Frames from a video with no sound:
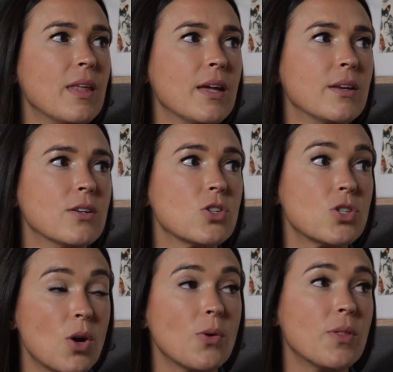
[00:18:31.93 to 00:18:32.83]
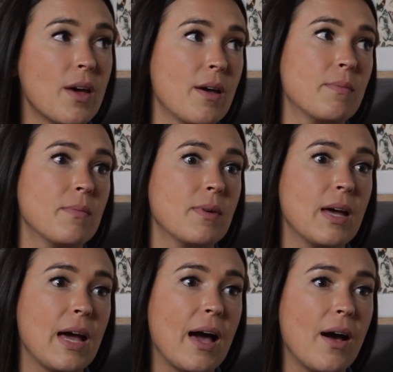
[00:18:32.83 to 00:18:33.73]
then show them
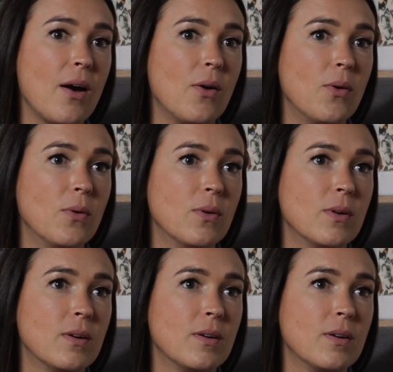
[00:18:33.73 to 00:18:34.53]
how